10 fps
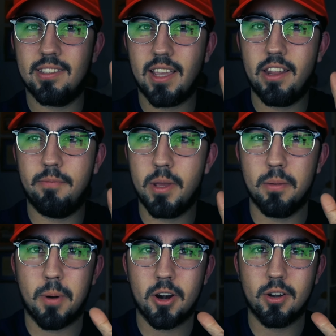side of Peter
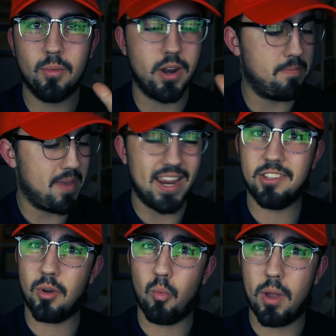Parker where he made
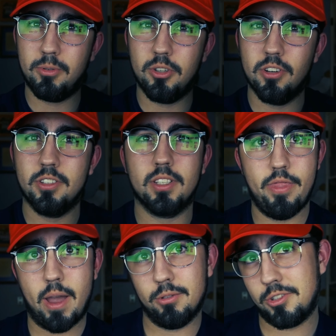his own web shooters.
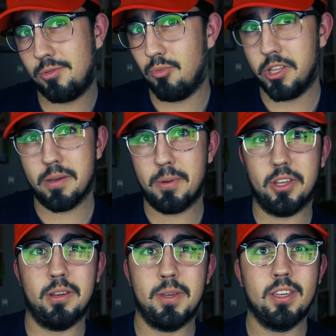That was really
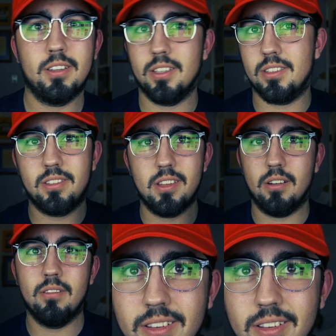appealing to me because, you know,